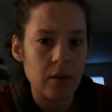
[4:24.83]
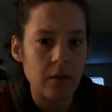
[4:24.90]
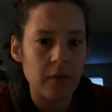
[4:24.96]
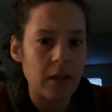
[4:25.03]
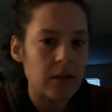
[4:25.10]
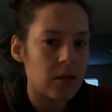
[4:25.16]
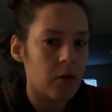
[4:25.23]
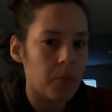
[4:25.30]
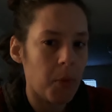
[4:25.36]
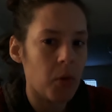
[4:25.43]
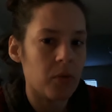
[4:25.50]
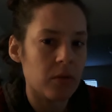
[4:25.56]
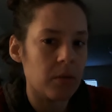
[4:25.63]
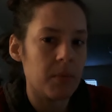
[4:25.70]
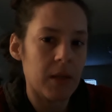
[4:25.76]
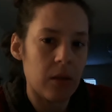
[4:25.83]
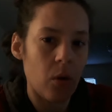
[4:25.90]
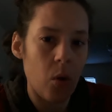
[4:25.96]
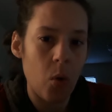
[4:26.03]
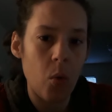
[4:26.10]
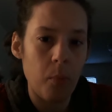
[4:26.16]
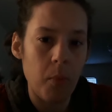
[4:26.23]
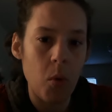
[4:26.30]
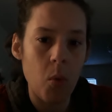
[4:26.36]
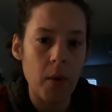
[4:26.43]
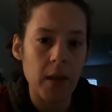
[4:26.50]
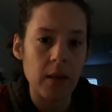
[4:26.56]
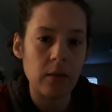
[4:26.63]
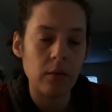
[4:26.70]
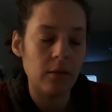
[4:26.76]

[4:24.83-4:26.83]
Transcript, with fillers: That's supposed to be the whole point,